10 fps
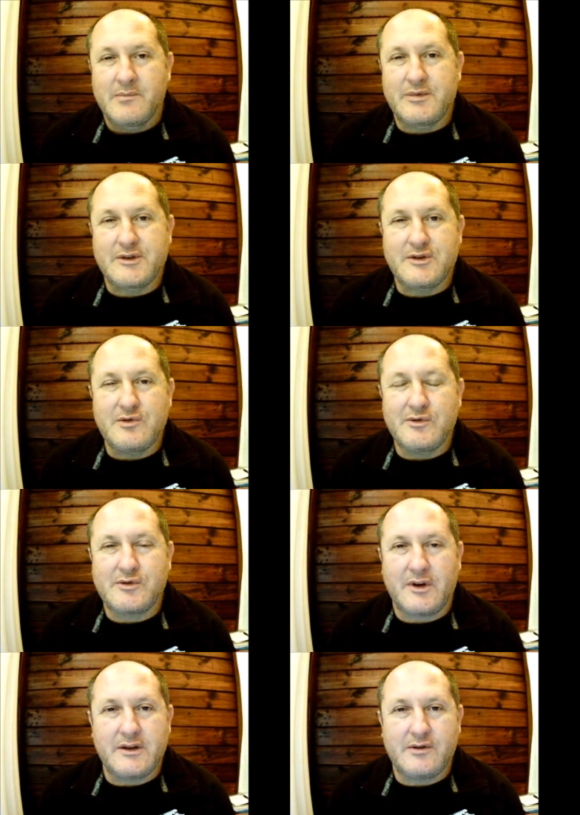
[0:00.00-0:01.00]
pursue
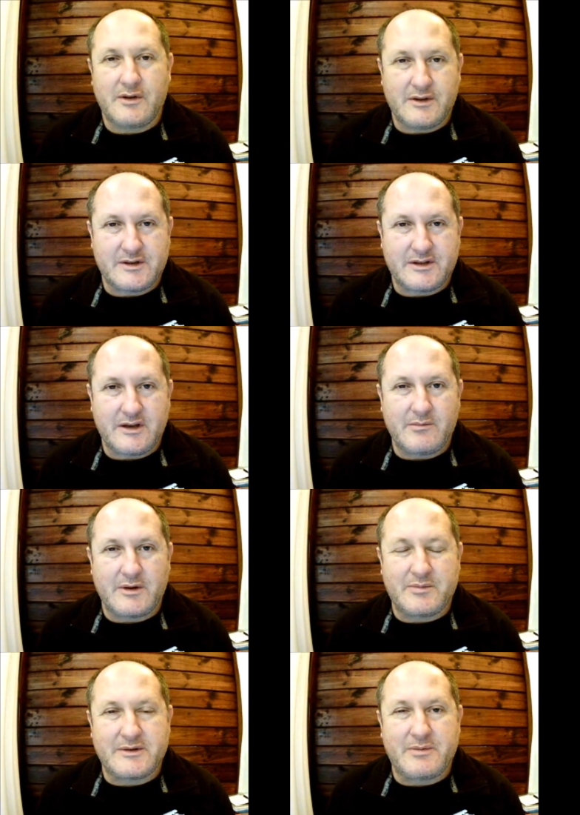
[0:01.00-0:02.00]
trying to understand
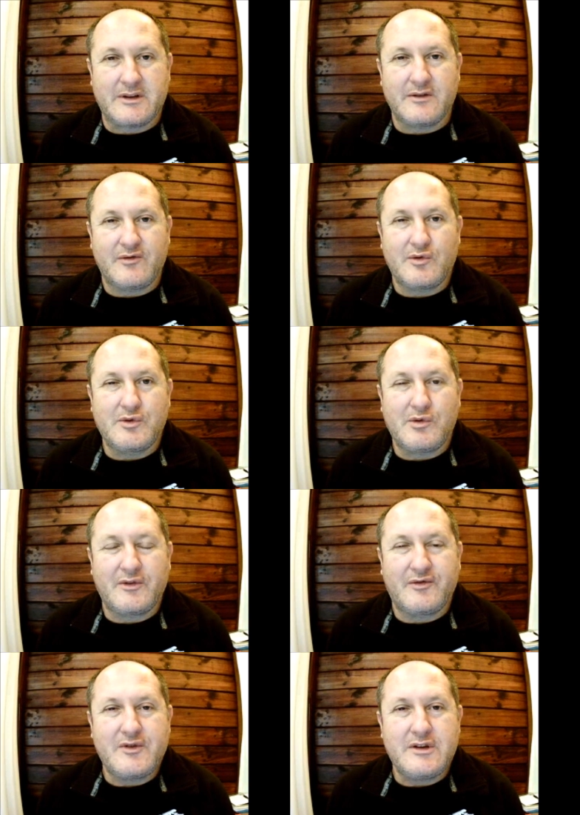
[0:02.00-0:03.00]
my perspective or you are
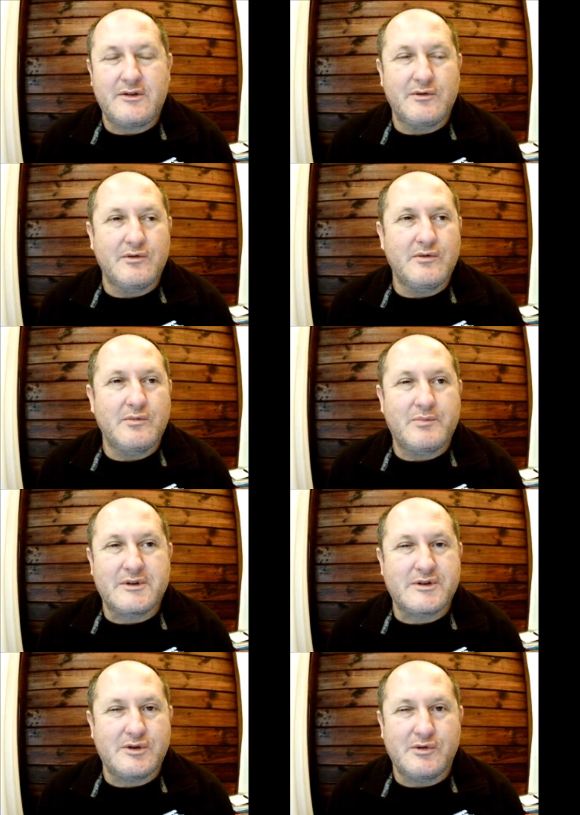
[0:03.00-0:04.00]
free to
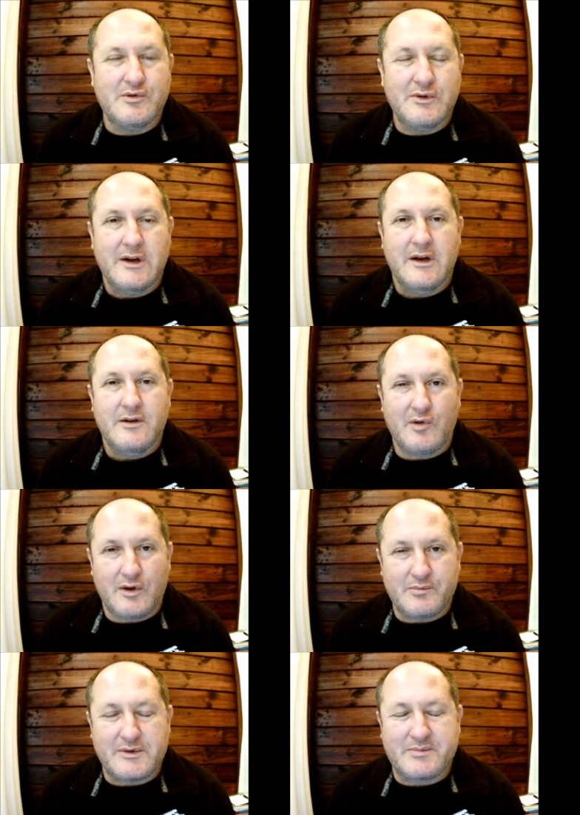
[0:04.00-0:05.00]
pursue your
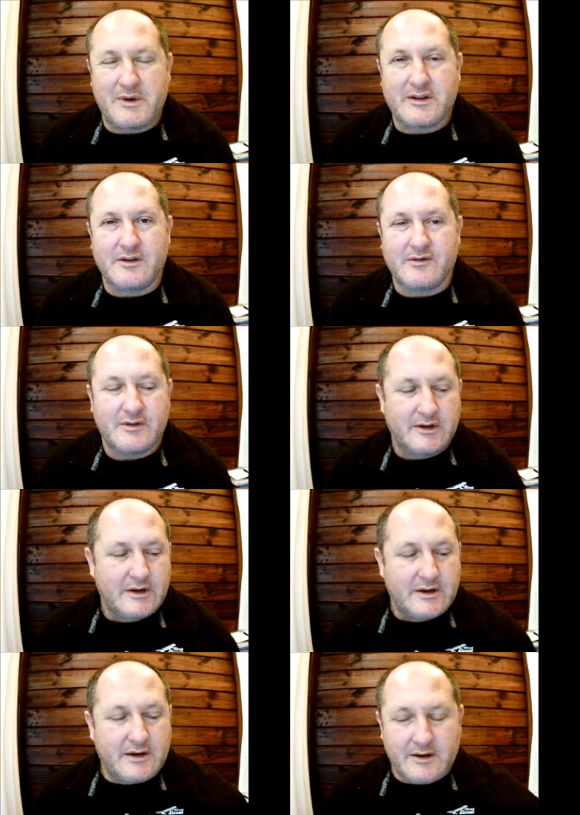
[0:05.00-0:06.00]
own perspective.
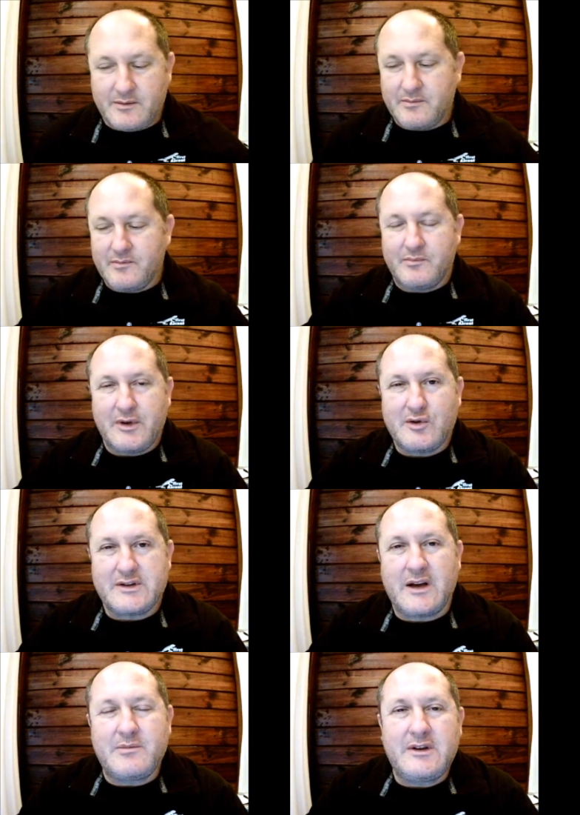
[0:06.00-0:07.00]
Um, because
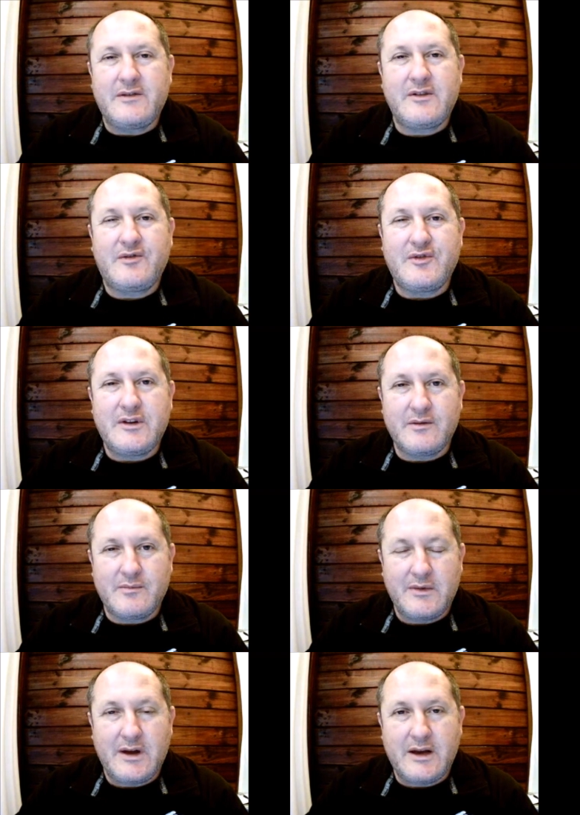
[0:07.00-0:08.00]
I believe in
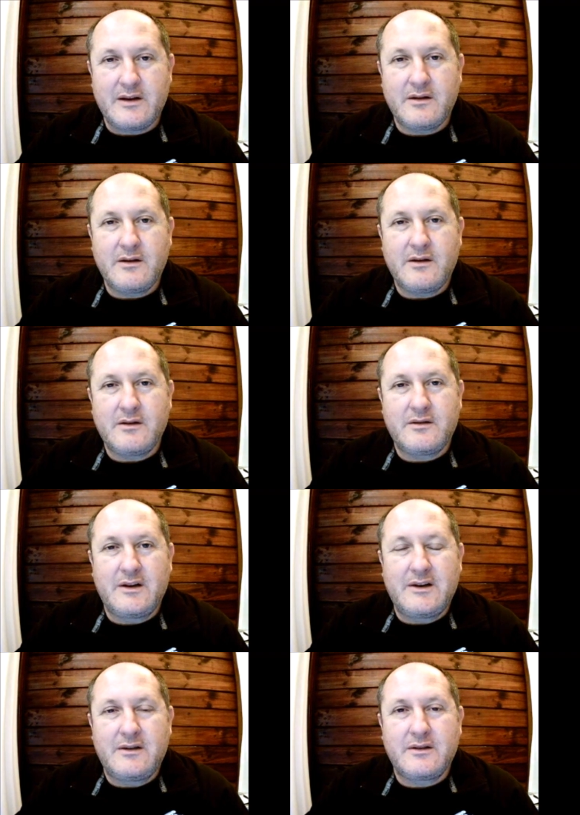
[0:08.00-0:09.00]
freedom and uh,
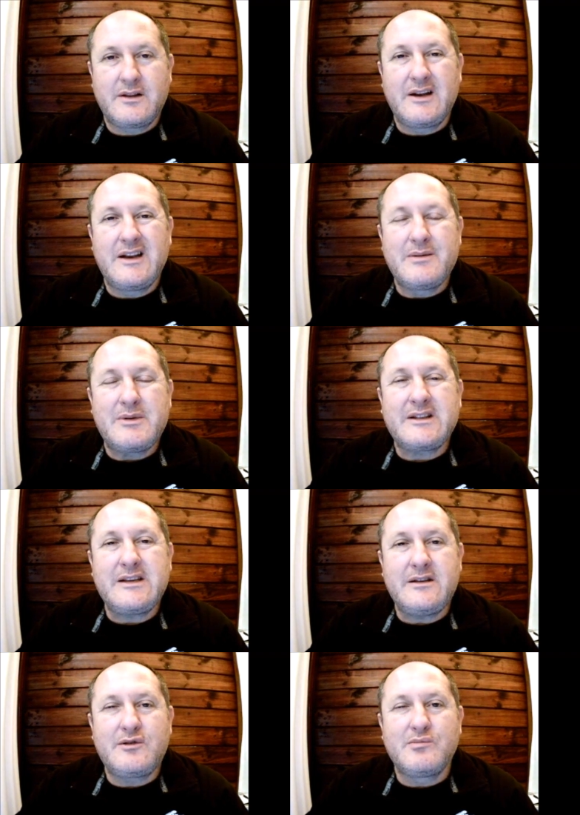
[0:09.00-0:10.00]
the, the
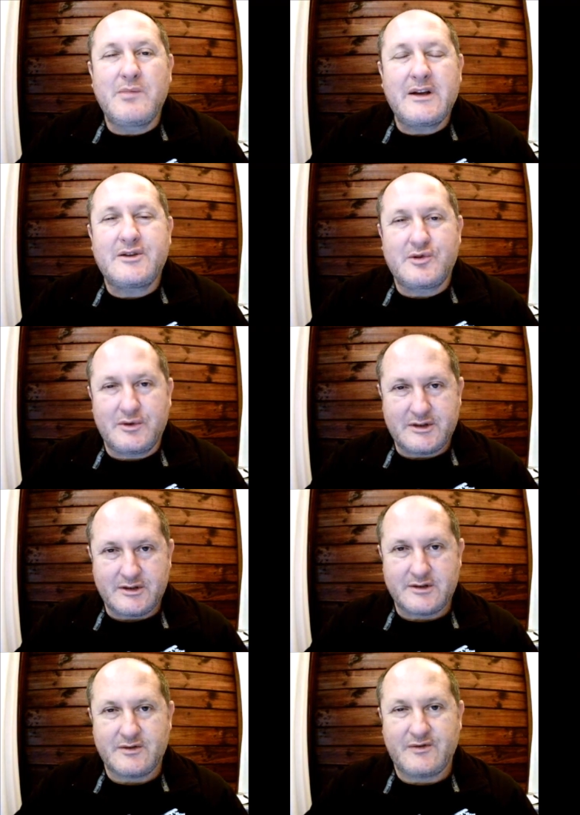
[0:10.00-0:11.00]
liberty to make
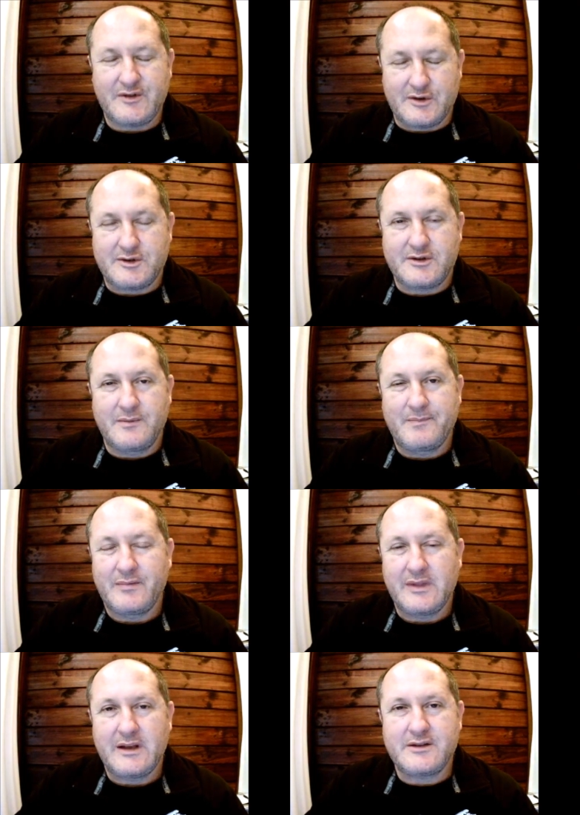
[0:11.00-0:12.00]
choices first.
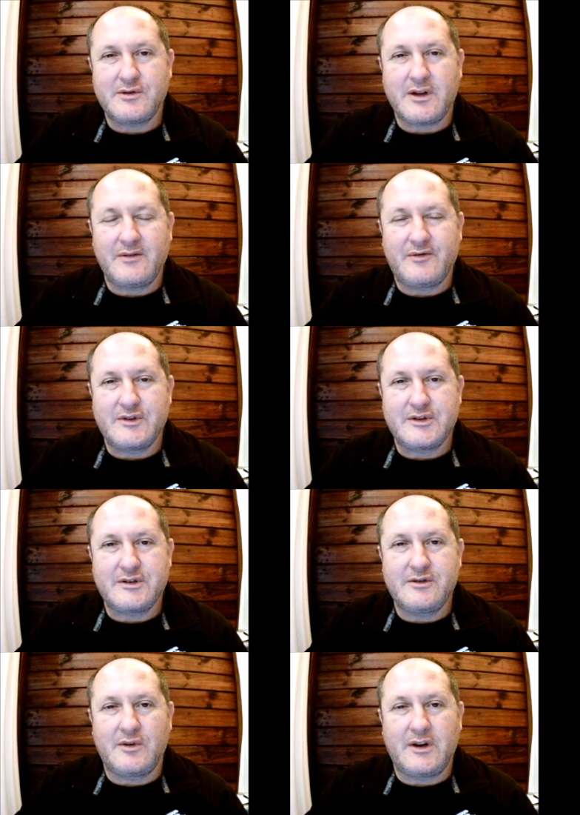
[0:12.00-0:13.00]
That should come
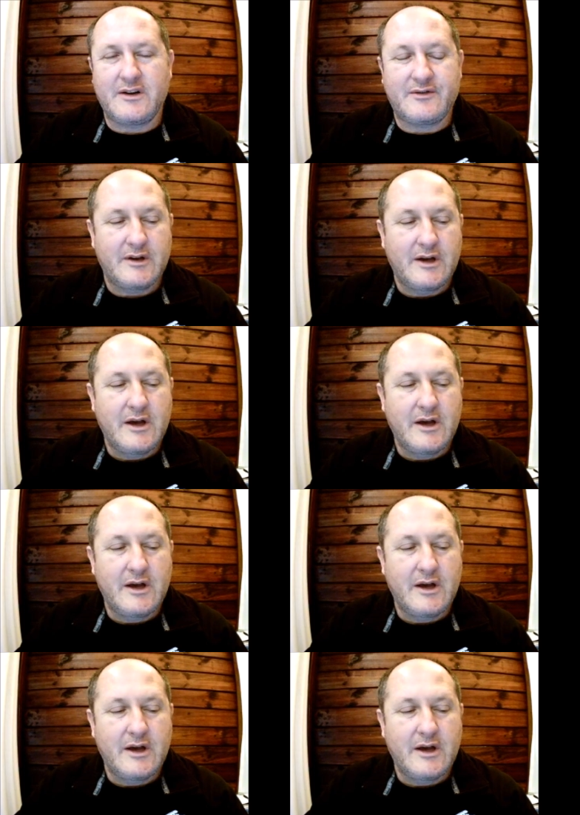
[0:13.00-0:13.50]
first in your life.